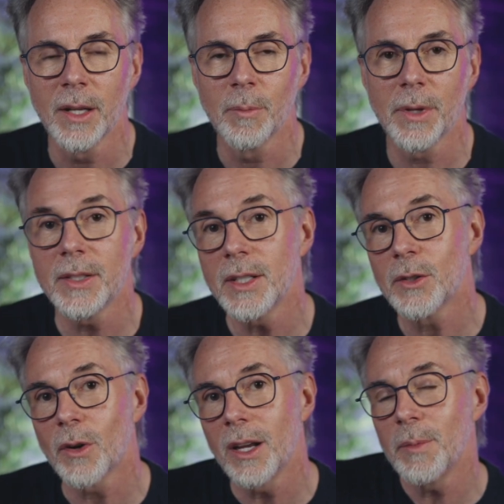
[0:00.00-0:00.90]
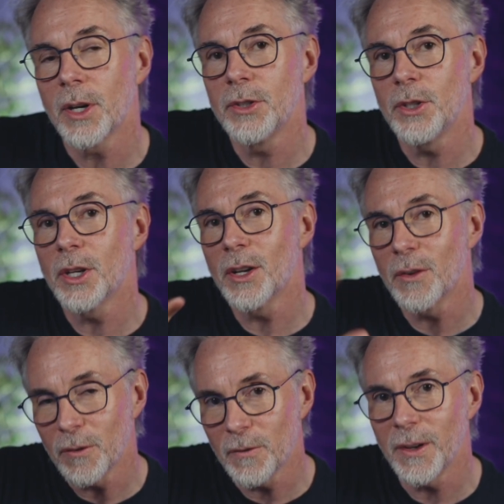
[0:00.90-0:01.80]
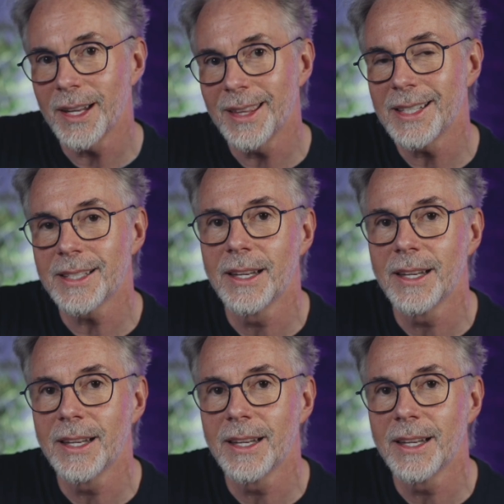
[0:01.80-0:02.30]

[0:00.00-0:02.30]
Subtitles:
But this is great because you can configure this